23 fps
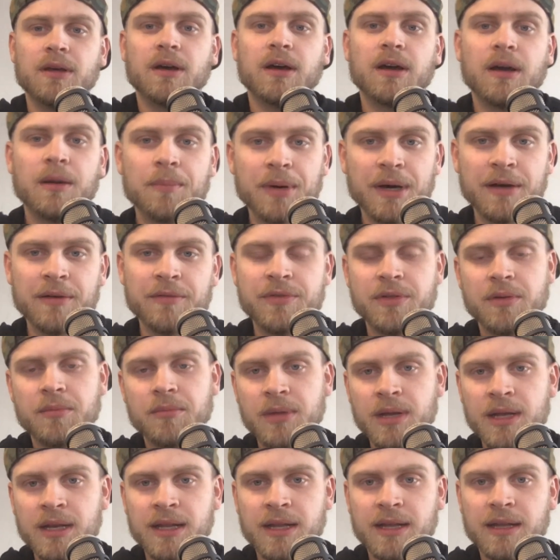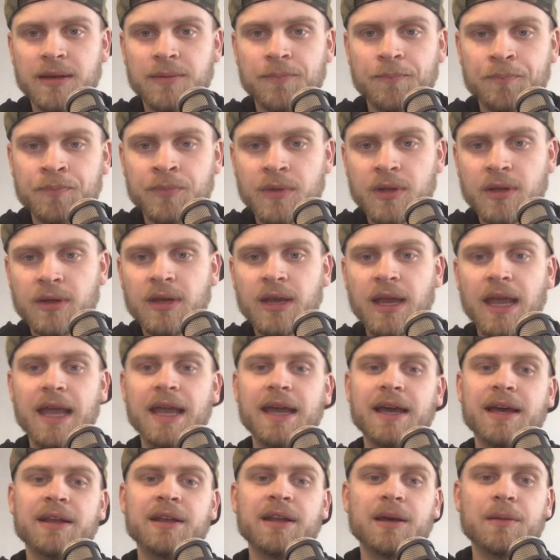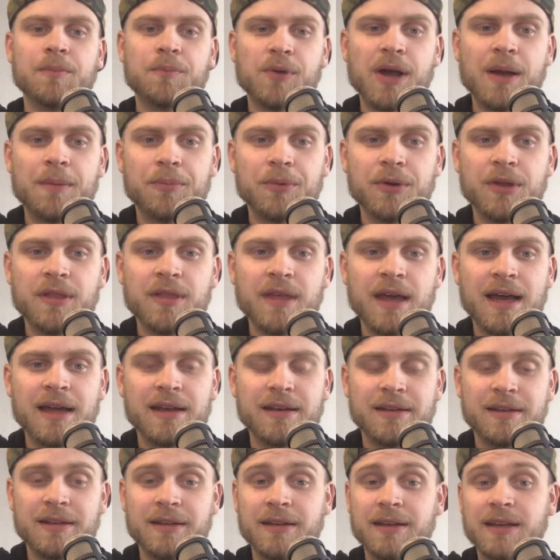above the median. And a property that